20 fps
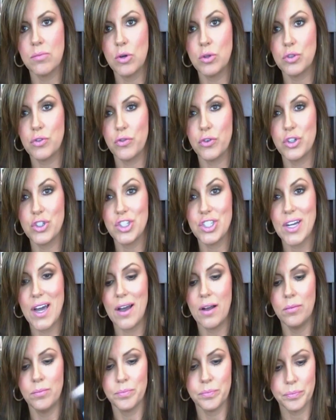the most
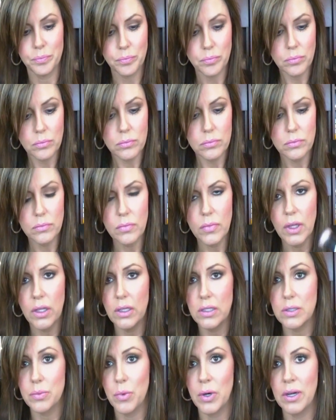versatile. This